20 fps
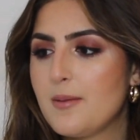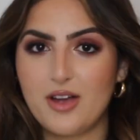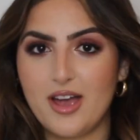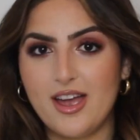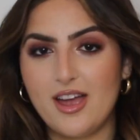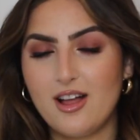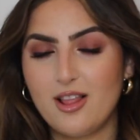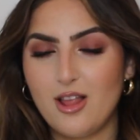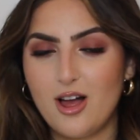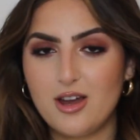
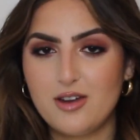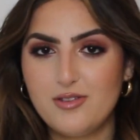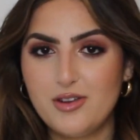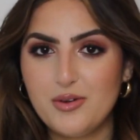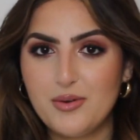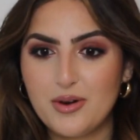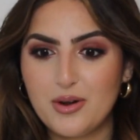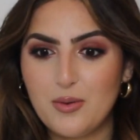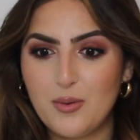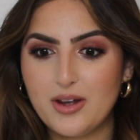Okay, a lot of
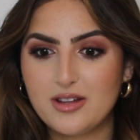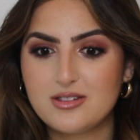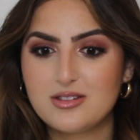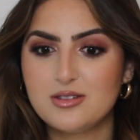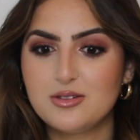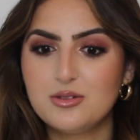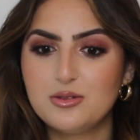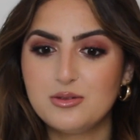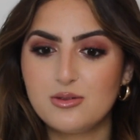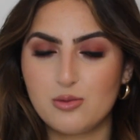you are going
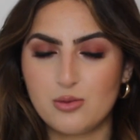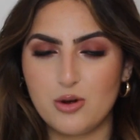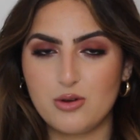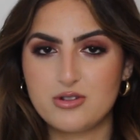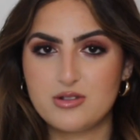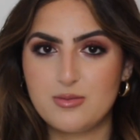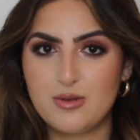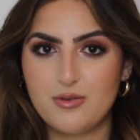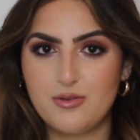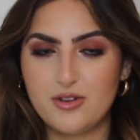to
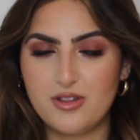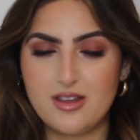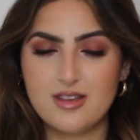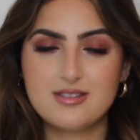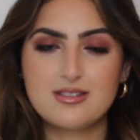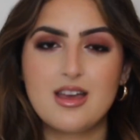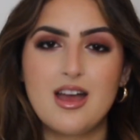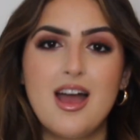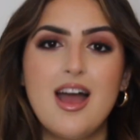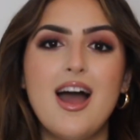roast me for
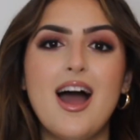this.